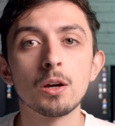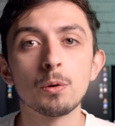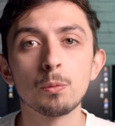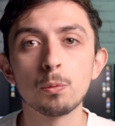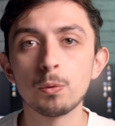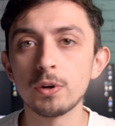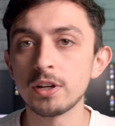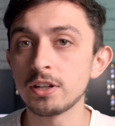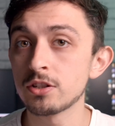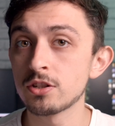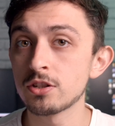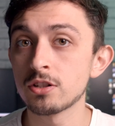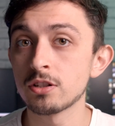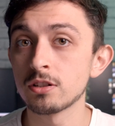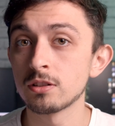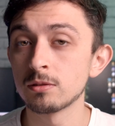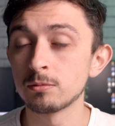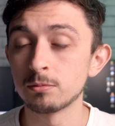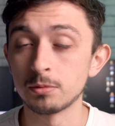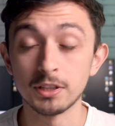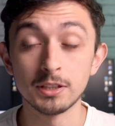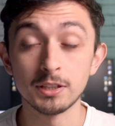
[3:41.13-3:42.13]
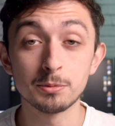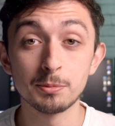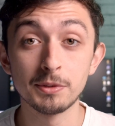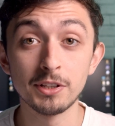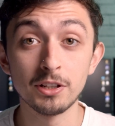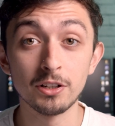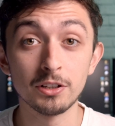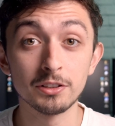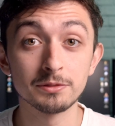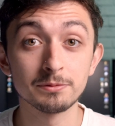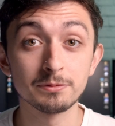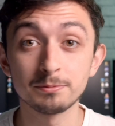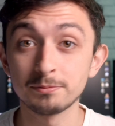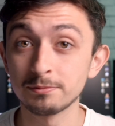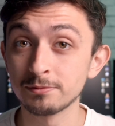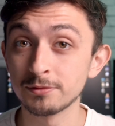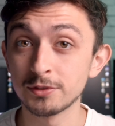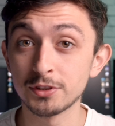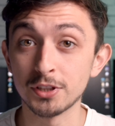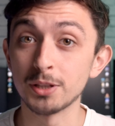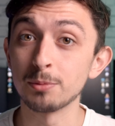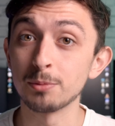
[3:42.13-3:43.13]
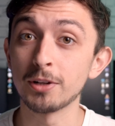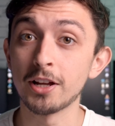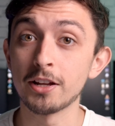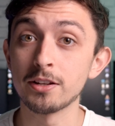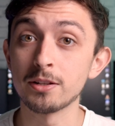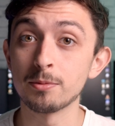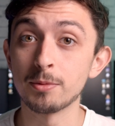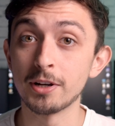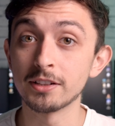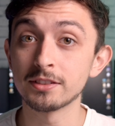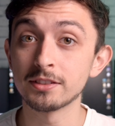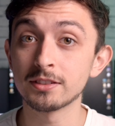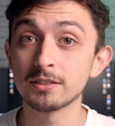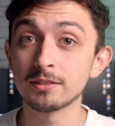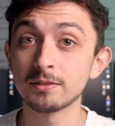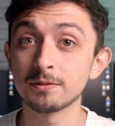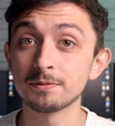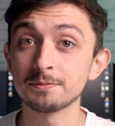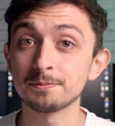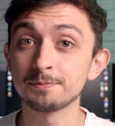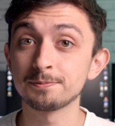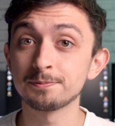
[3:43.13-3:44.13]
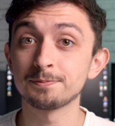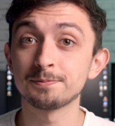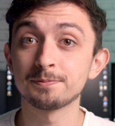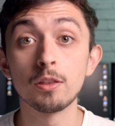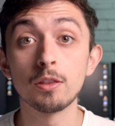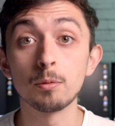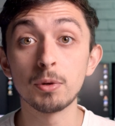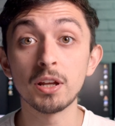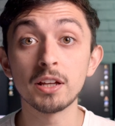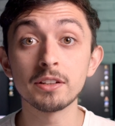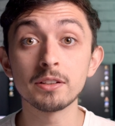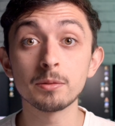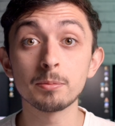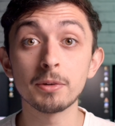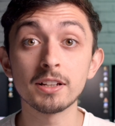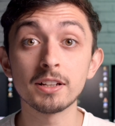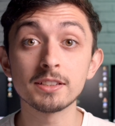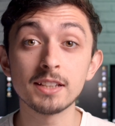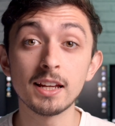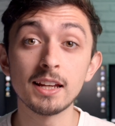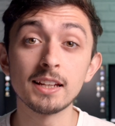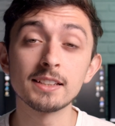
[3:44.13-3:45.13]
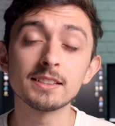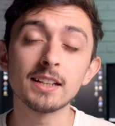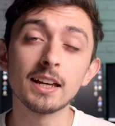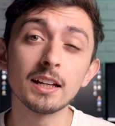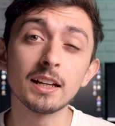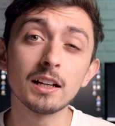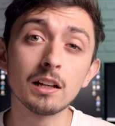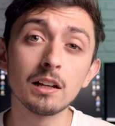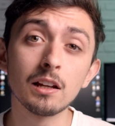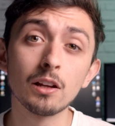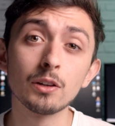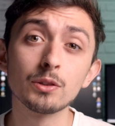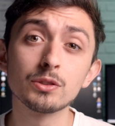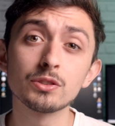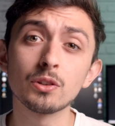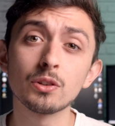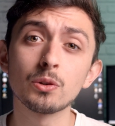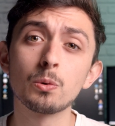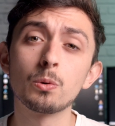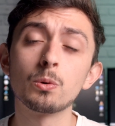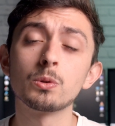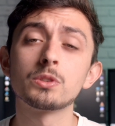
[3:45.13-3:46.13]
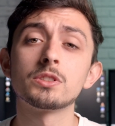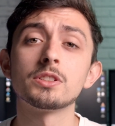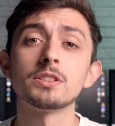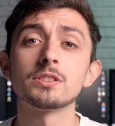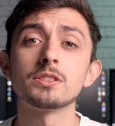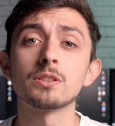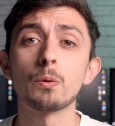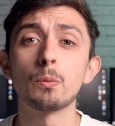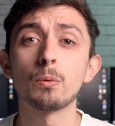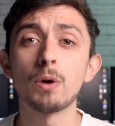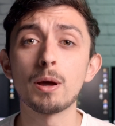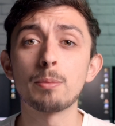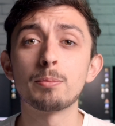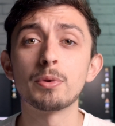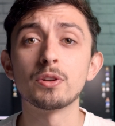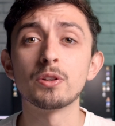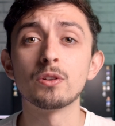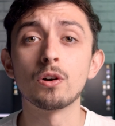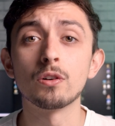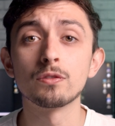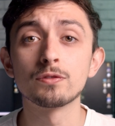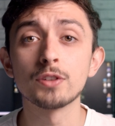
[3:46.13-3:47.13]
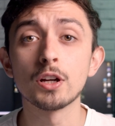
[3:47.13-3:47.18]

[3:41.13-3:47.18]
which brings me on to the blunderbuss. The blunderbuss is a close quarters weapon of